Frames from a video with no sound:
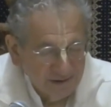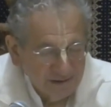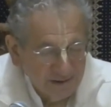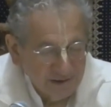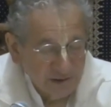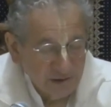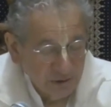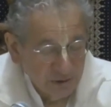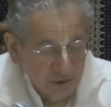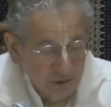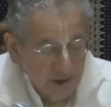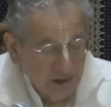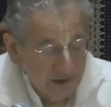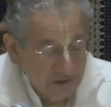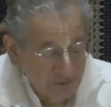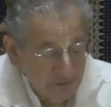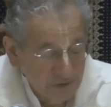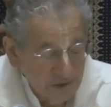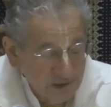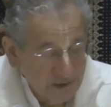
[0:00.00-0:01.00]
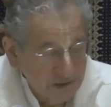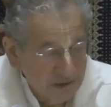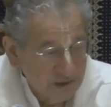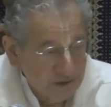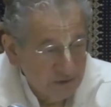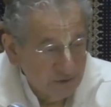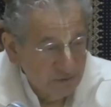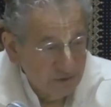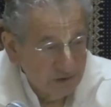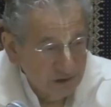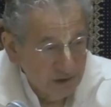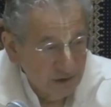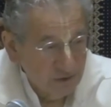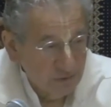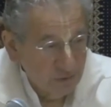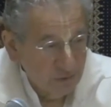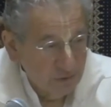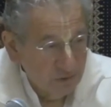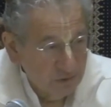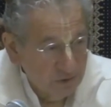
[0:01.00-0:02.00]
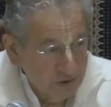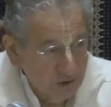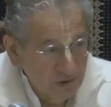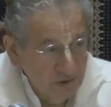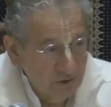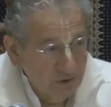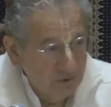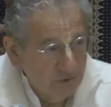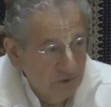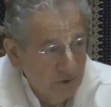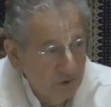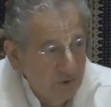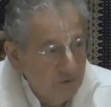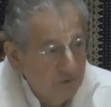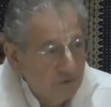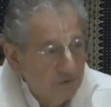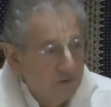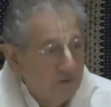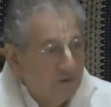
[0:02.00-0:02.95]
Does it look like the vestige of a tail bone? You don't know.